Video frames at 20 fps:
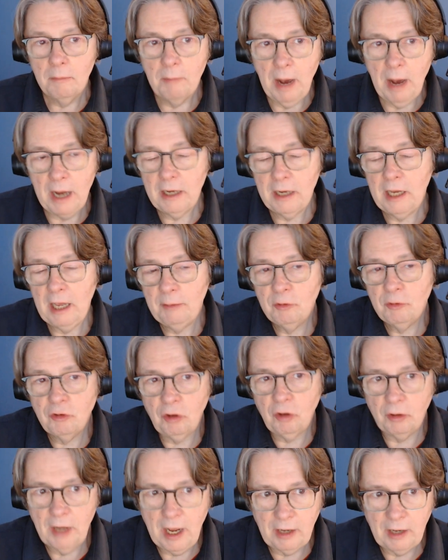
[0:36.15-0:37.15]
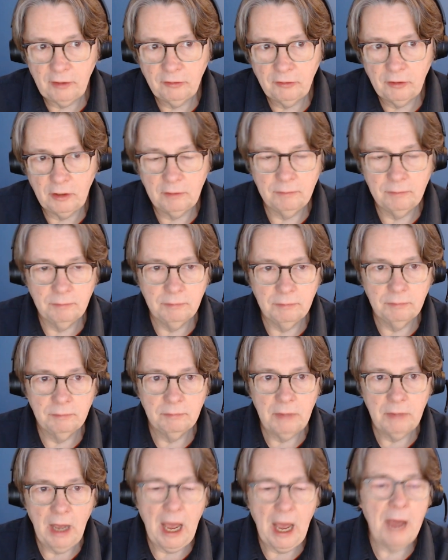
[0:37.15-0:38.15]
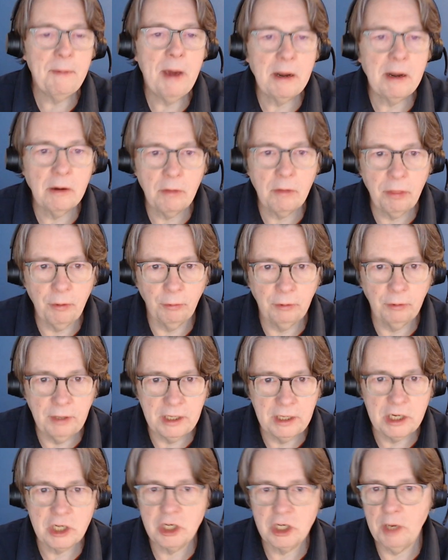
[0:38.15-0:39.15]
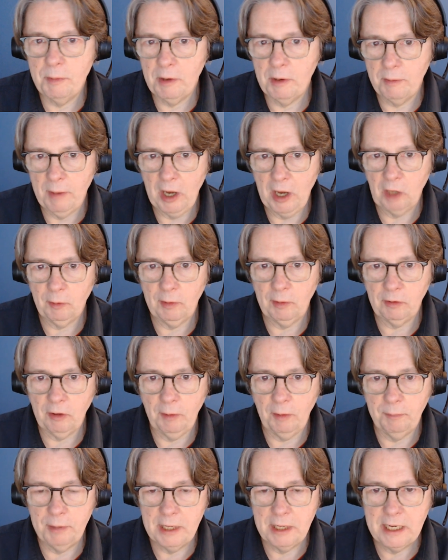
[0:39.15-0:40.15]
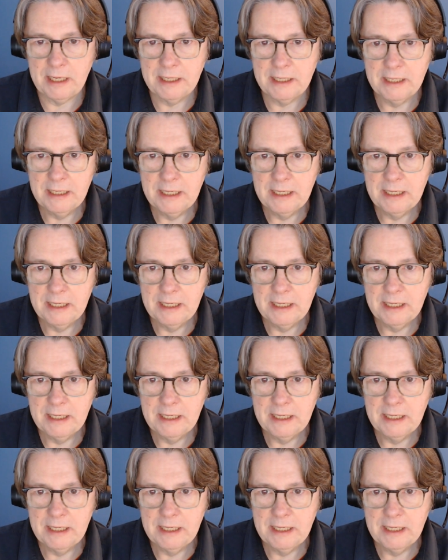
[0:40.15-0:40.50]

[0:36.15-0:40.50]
My name's John Hackston. I'm Head of Thought Leadership at Advisors Company.